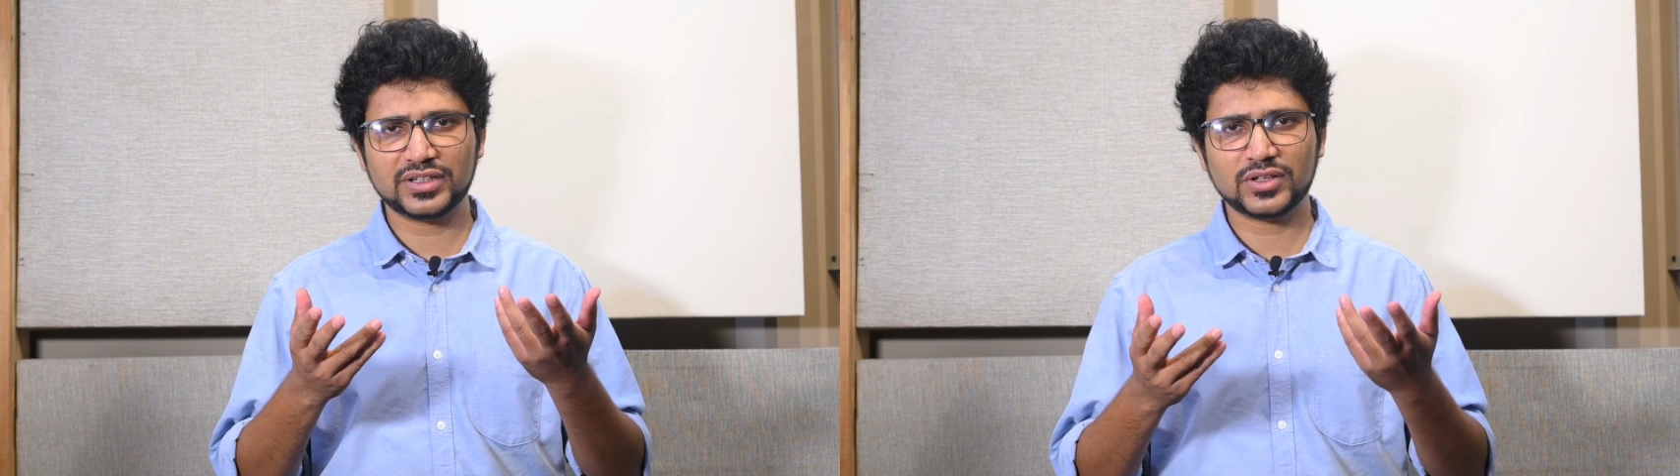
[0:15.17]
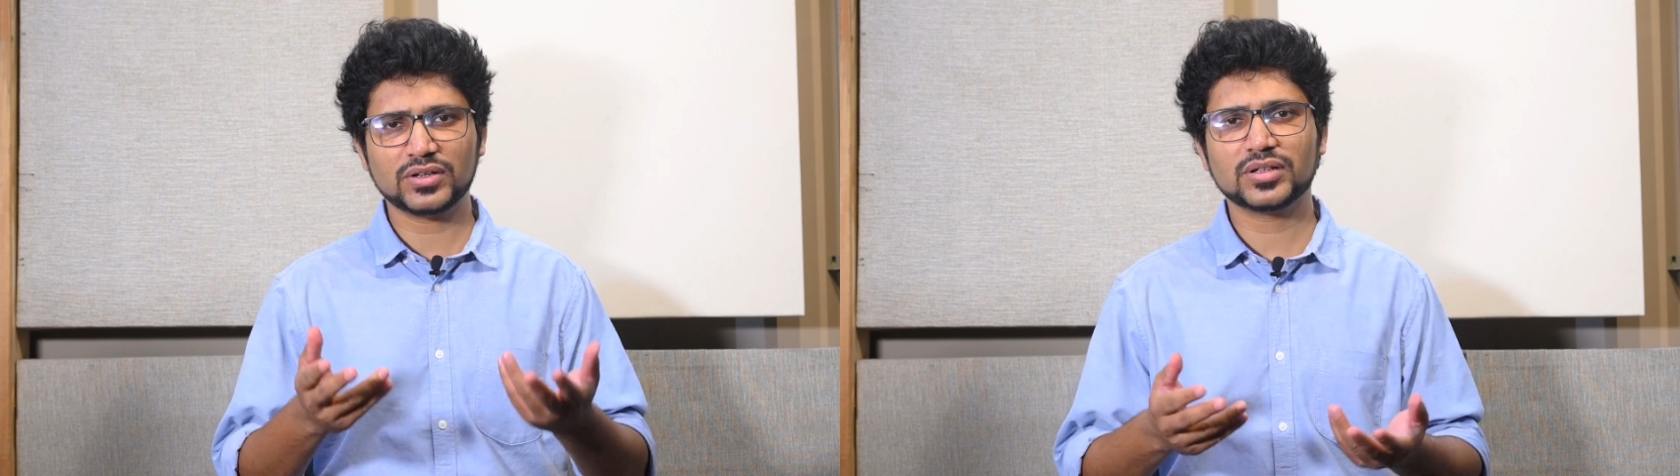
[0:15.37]

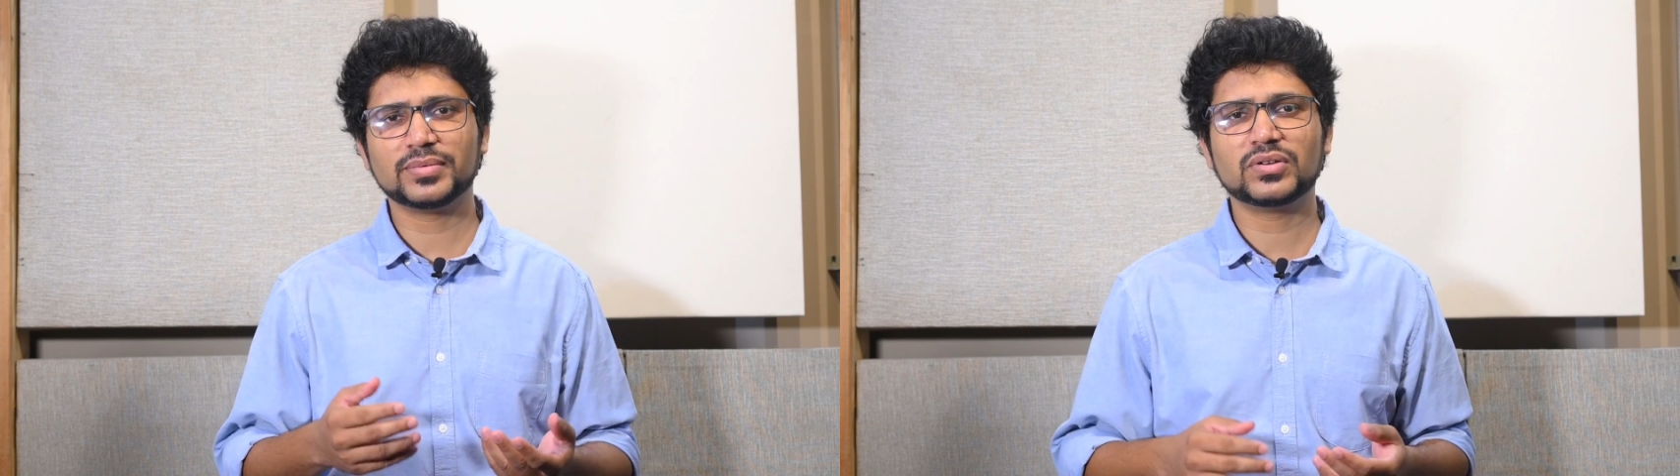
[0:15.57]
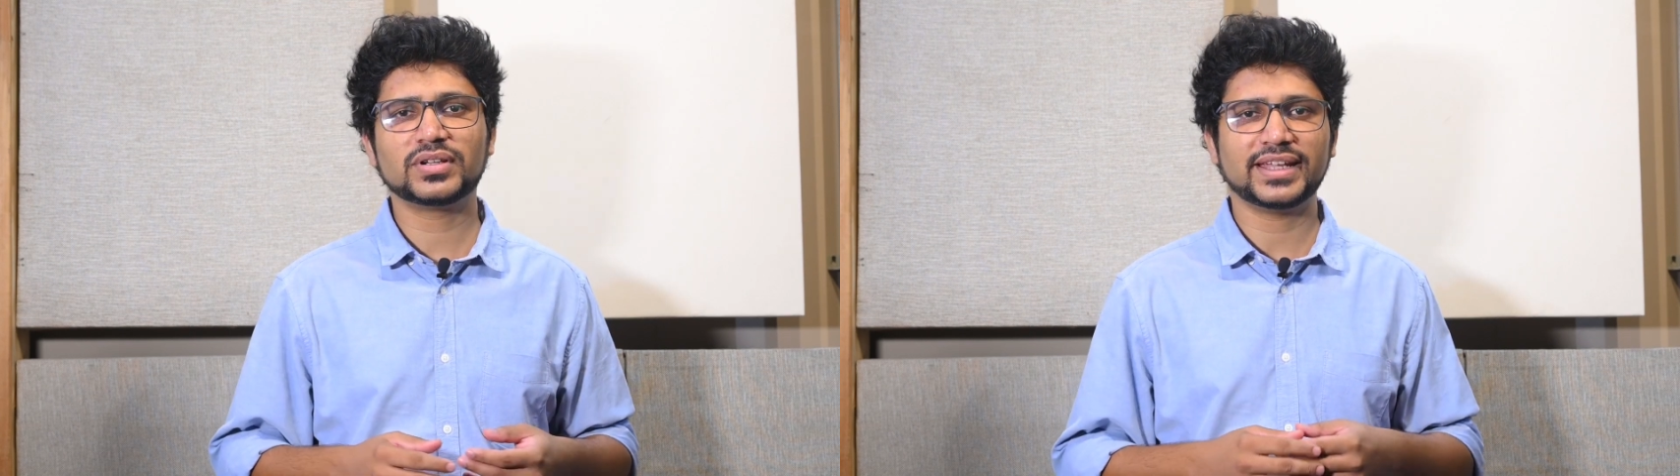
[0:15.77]
talk
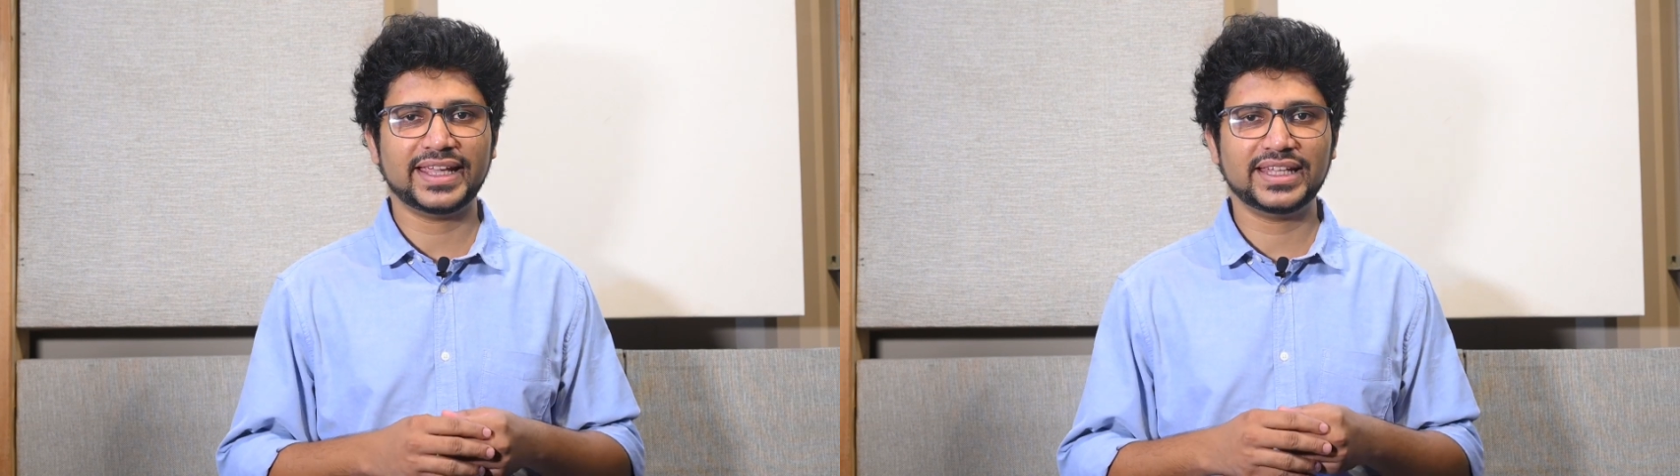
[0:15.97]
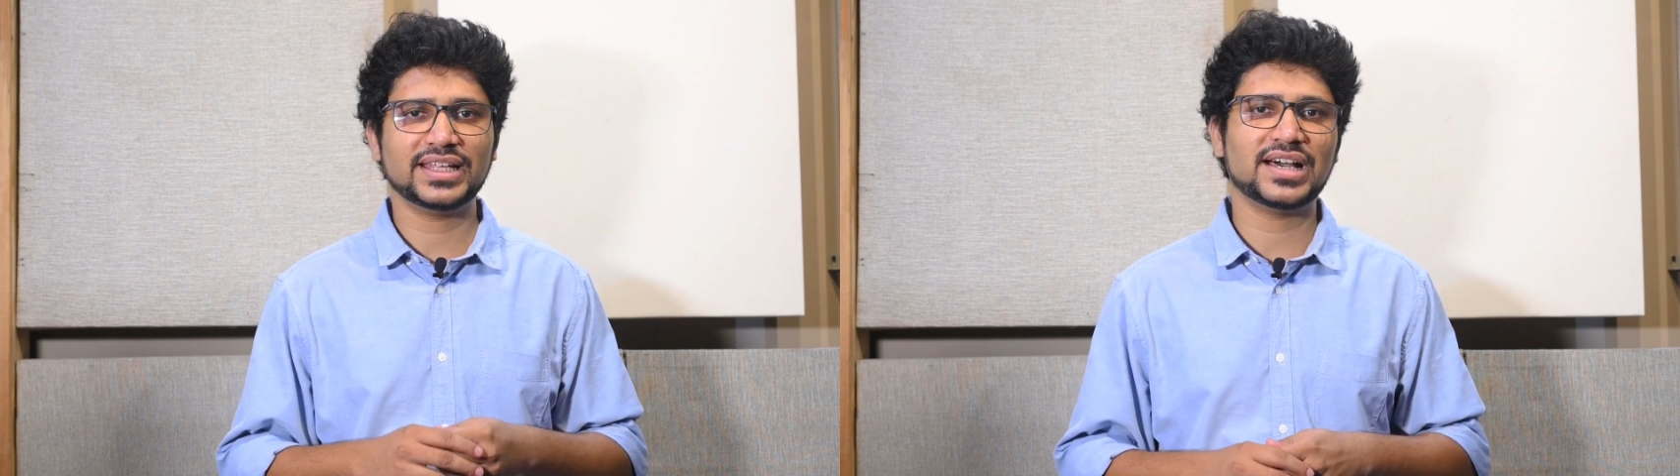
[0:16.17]
about
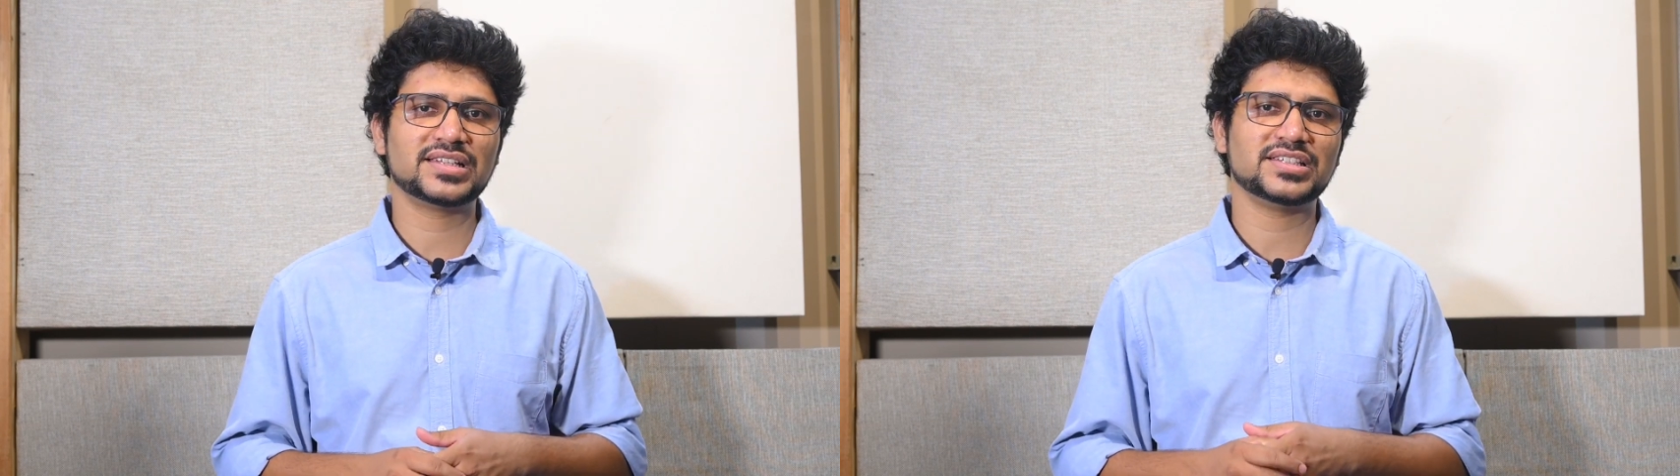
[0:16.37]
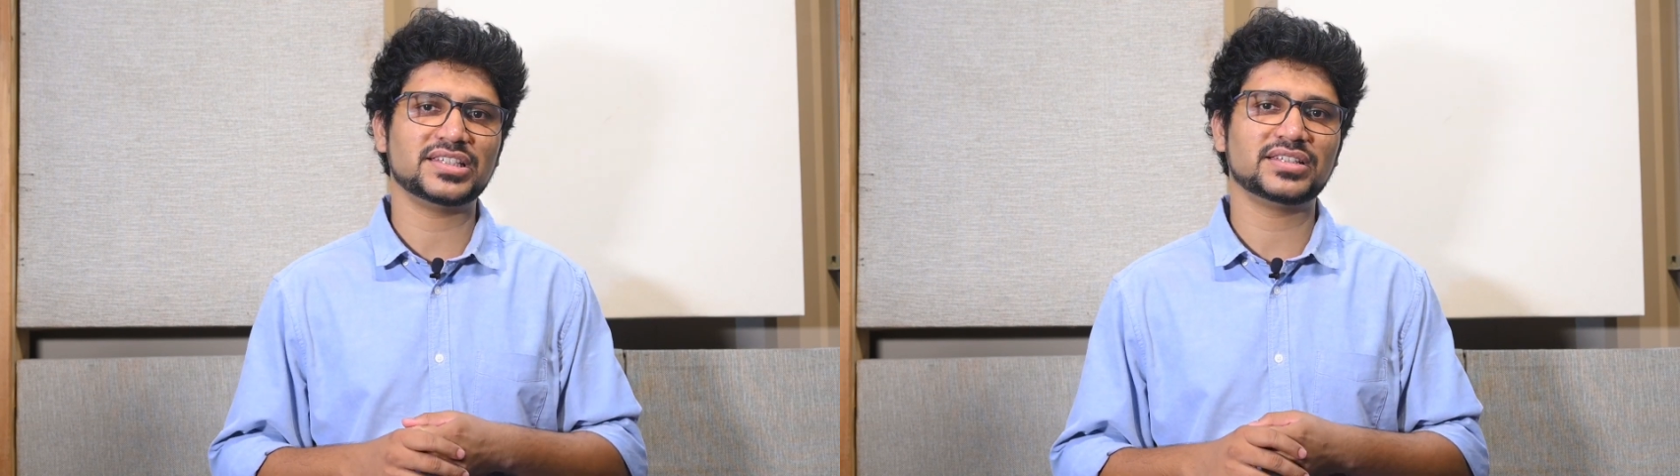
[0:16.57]

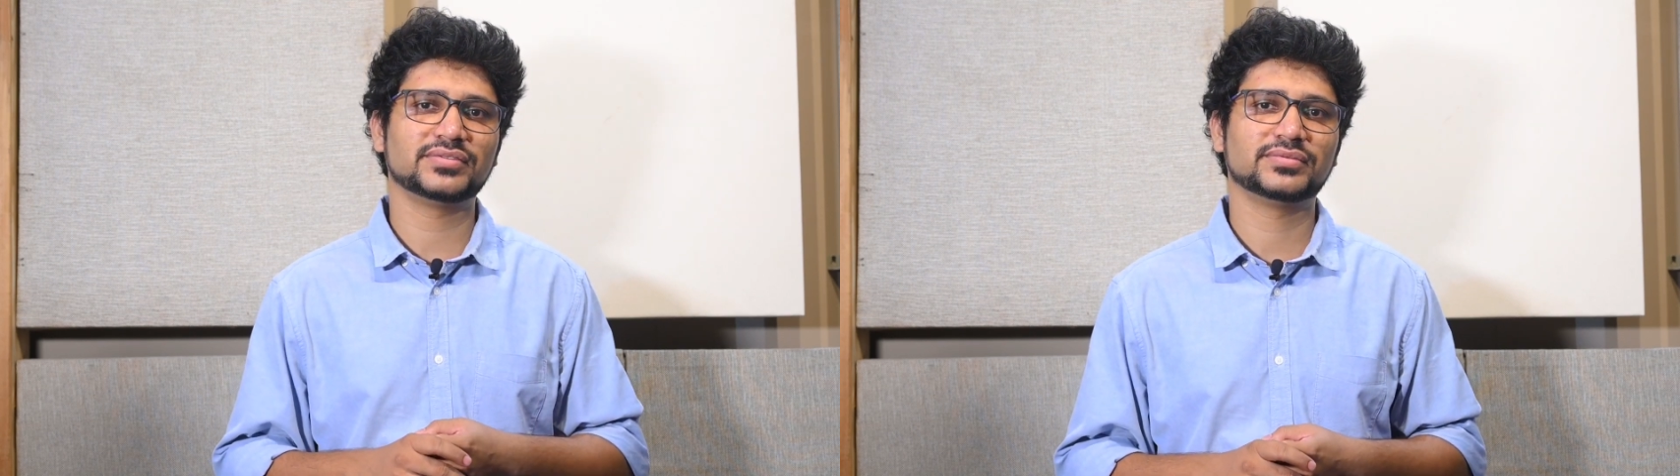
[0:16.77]
NRC,